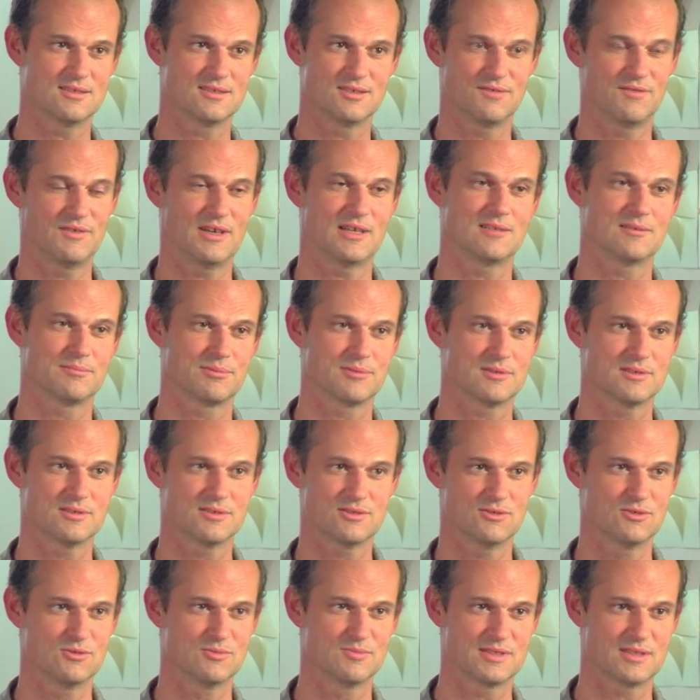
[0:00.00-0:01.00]
a developer
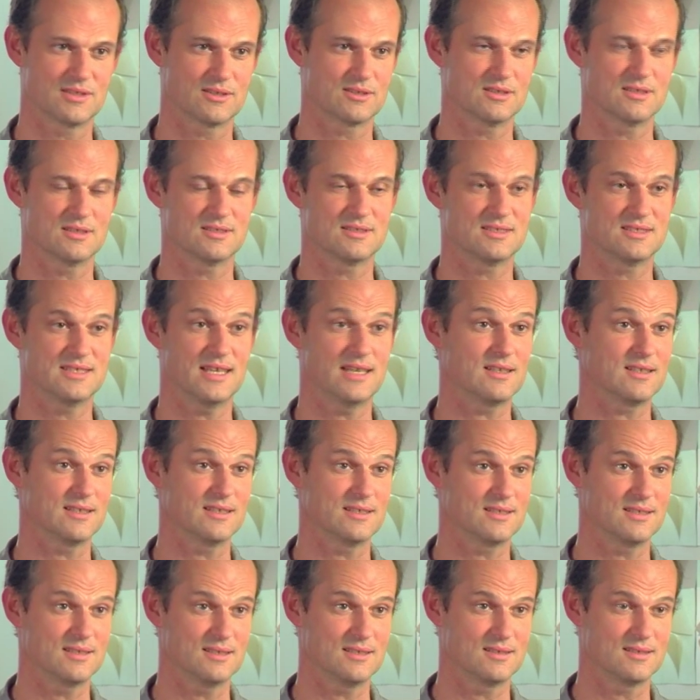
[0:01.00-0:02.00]
assumes they're going to sell
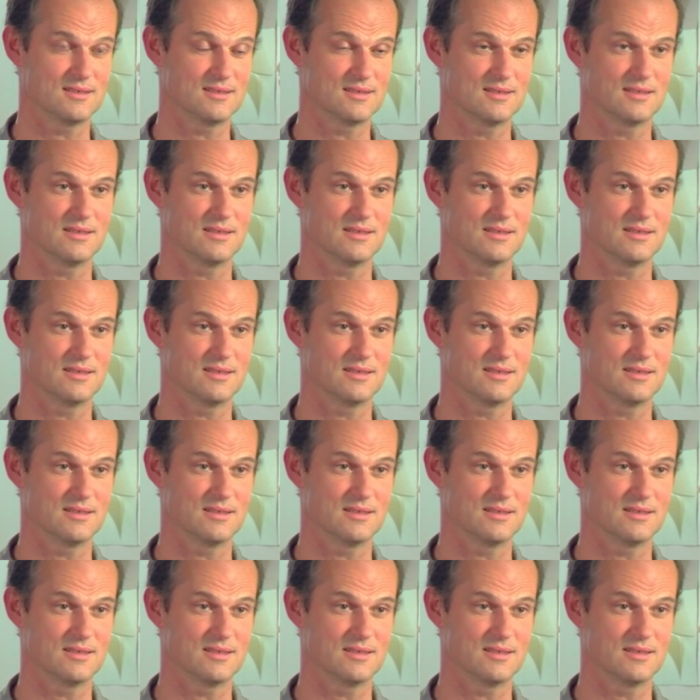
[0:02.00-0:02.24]
it in